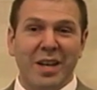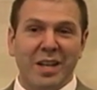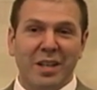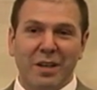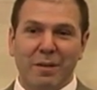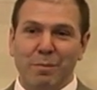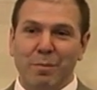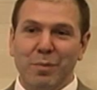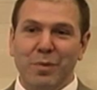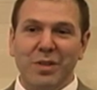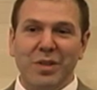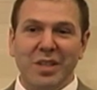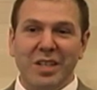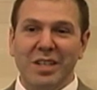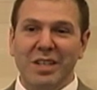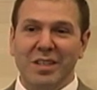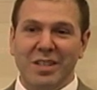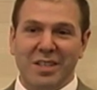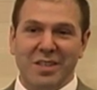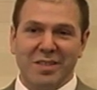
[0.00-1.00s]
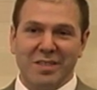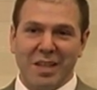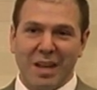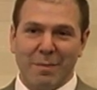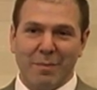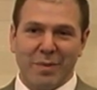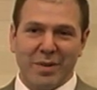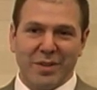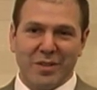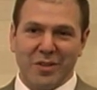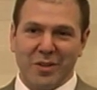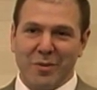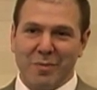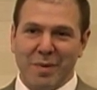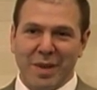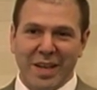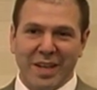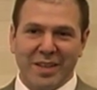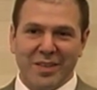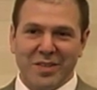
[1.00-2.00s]
completely separate
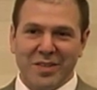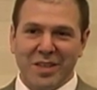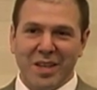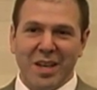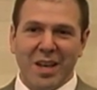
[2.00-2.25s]
domains.